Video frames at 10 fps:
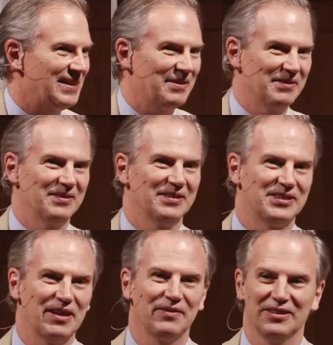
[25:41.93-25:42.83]
And
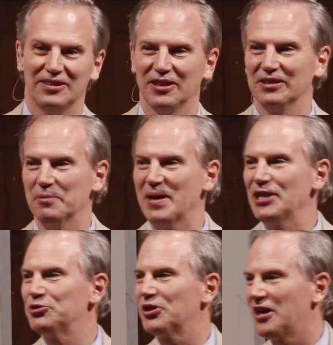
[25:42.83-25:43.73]
instead of the
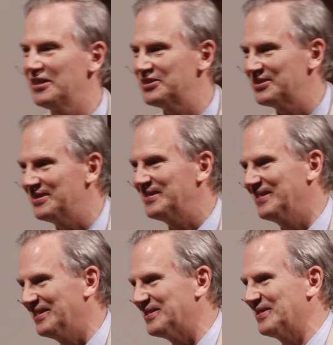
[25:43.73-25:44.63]
Lemaitre constant,
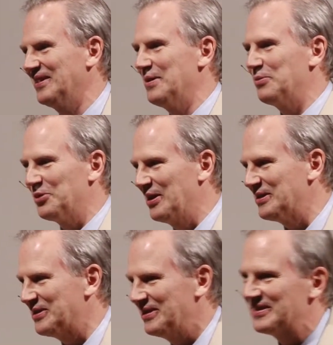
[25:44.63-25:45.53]
it's the Hubble constant.